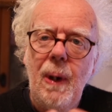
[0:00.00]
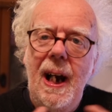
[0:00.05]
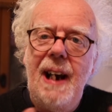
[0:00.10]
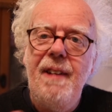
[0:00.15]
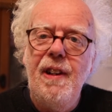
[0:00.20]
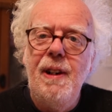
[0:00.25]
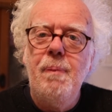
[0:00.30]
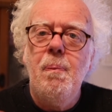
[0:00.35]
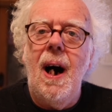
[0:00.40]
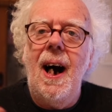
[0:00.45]

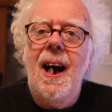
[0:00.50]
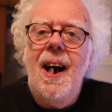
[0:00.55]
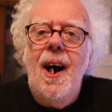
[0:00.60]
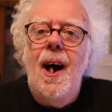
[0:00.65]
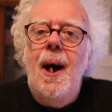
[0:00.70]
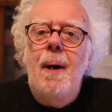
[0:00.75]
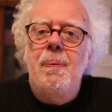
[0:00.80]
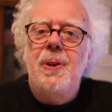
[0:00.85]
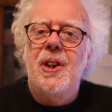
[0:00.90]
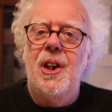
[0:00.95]
waving my
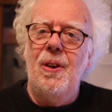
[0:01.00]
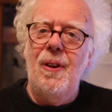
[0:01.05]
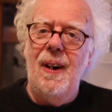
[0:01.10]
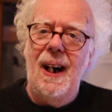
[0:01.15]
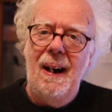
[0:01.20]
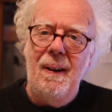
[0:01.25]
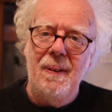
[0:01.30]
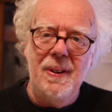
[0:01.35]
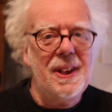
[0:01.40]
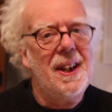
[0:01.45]
arms
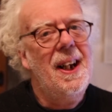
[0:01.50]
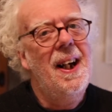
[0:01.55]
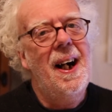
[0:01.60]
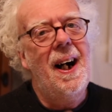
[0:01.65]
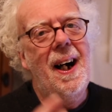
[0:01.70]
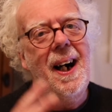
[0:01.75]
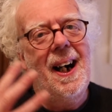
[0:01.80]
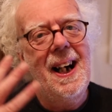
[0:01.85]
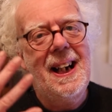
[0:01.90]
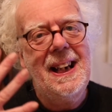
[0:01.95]
around.
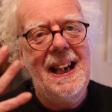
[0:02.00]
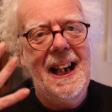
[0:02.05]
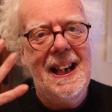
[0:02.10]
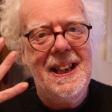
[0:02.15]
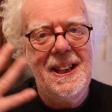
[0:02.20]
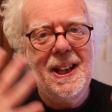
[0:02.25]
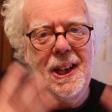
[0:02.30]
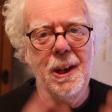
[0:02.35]
I get